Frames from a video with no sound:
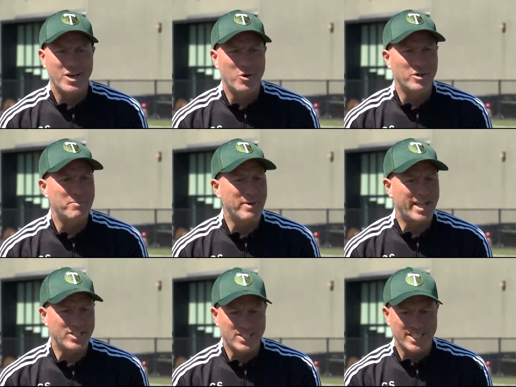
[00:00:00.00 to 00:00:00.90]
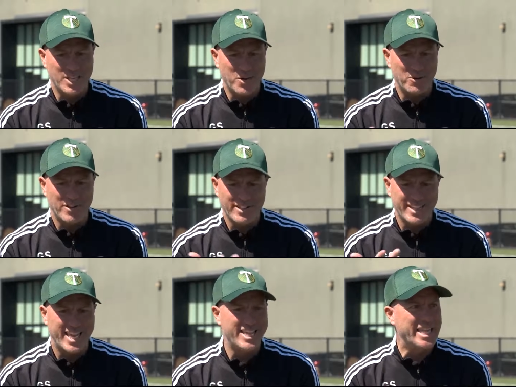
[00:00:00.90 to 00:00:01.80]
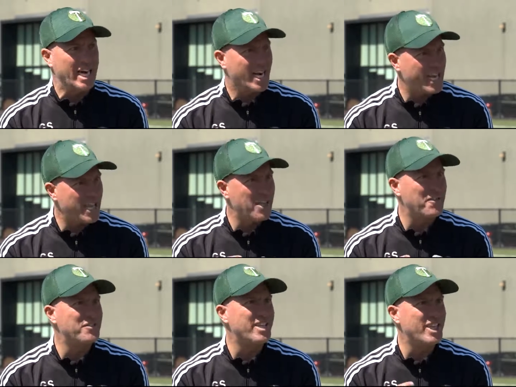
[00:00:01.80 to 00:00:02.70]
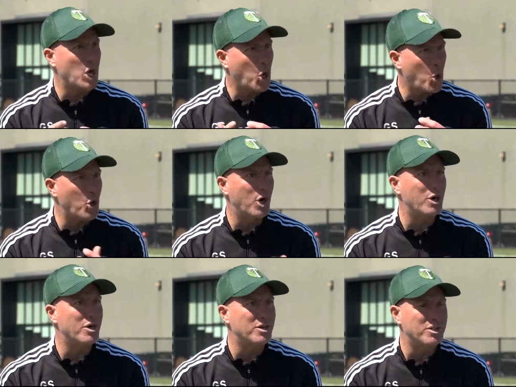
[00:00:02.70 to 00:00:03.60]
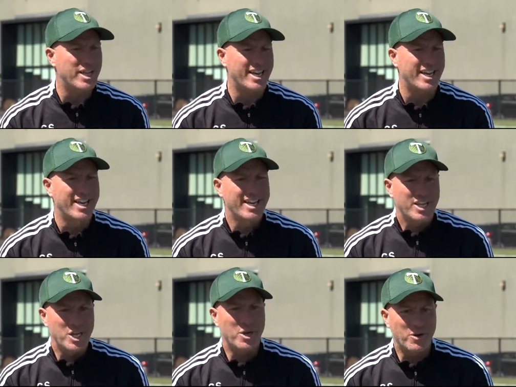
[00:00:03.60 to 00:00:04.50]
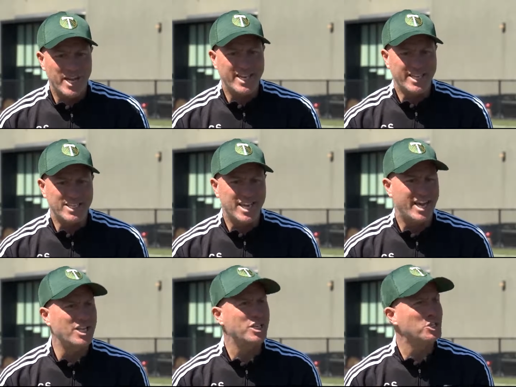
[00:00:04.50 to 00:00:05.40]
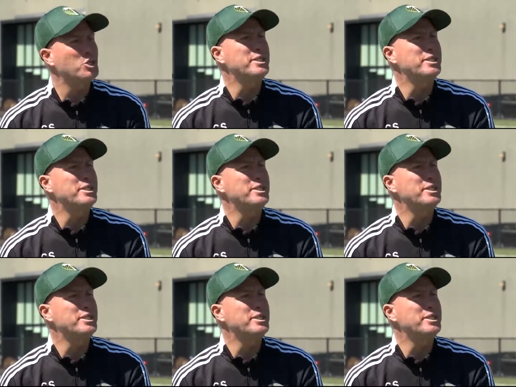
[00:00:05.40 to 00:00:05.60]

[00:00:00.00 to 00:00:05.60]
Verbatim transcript: uh, all the plants, you know, getting the leaves and the colors and, you know, and it's a, it's a